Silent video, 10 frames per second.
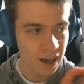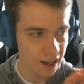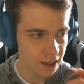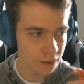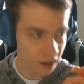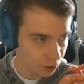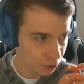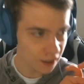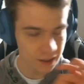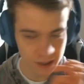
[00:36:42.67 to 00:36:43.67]
And if I
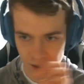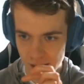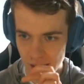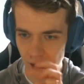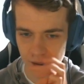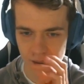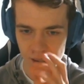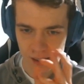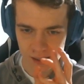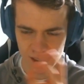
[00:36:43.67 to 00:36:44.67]
look at this card
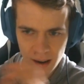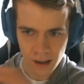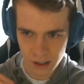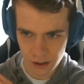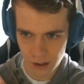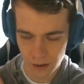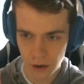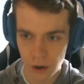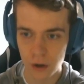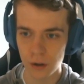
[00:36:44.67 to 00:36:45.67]
is not even
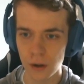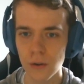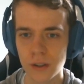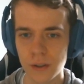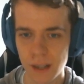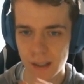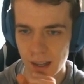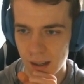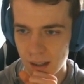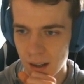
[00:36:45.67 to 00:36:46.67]
close to
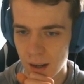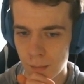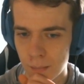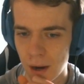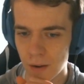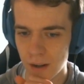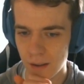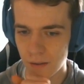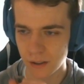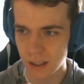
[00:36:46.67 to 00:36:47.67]
that power
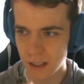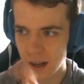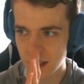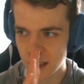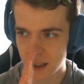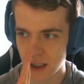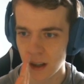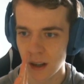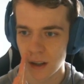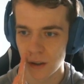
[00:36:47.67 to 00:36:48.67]
level. This card is
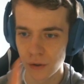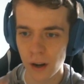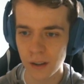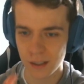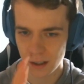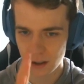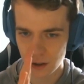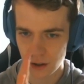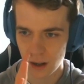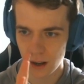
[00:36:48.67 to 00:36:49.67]
not
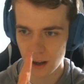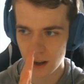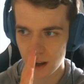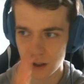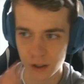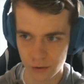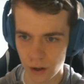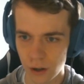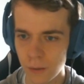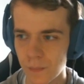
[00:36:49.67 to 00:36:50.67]

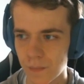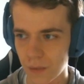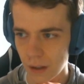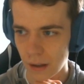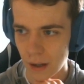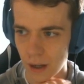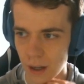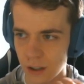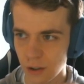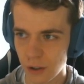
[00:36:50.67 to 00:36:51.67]
strong.
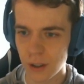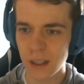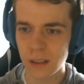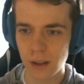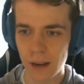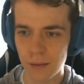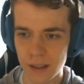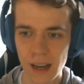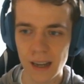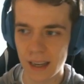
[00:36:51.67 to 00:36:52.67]
So you need to have it
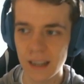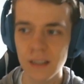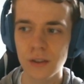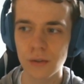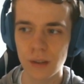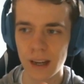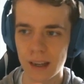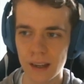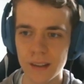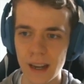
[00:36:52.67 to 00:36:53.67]
like into
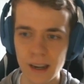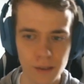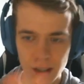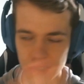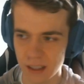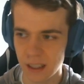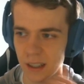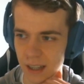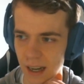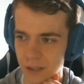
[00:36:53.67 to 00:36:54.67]
like a deck where it's
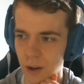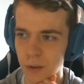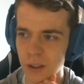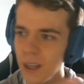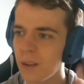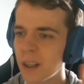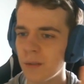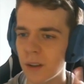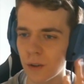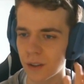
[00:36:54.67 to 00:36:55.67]
synergized well. But even if
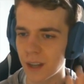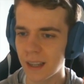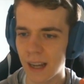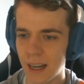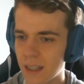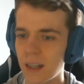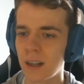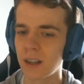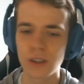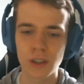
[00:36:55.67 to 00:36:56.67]
it will get like
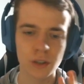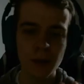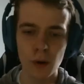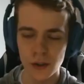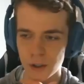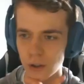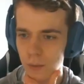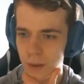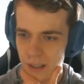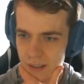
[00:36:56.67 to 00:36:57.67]
3 more
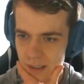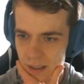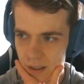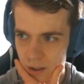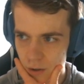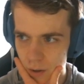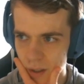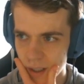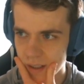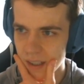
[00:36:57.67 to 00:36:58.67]

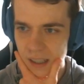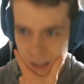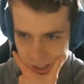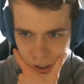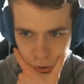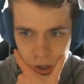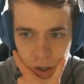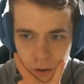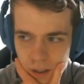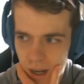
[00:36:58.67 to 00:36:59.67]
durability, it's still not
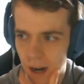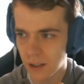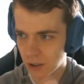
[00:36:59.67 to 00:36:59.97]
a good card.